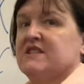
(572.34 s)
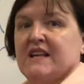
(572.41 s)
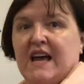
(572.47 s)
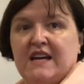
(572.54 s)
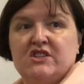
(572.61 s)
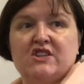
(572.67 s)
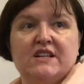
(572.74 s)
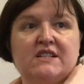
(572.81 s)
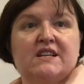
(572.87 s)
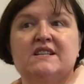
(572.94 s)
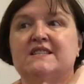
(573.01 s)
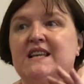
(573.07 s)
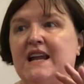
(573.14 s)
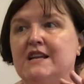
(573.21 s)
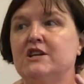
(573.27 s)
stages,
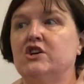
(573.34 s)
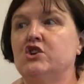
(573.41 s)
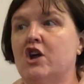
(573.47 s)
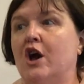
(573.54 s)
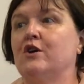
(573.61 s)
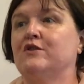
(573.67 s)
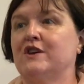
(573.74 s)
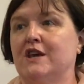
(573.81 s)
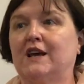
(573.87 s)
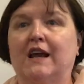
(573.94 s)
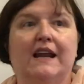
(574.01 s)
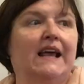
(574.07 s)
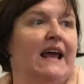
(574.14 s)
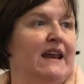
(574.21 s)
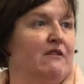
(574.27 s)
because then you know that you're
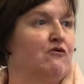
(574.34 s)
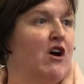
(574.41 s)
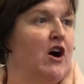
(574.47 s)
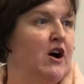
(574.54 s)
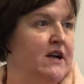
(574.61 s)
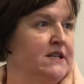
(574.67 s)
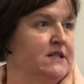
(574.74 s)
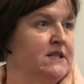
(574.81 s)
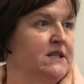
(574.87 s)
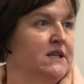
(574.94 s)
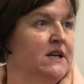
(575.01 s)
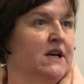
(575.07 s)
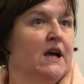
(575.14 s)
going to get it right.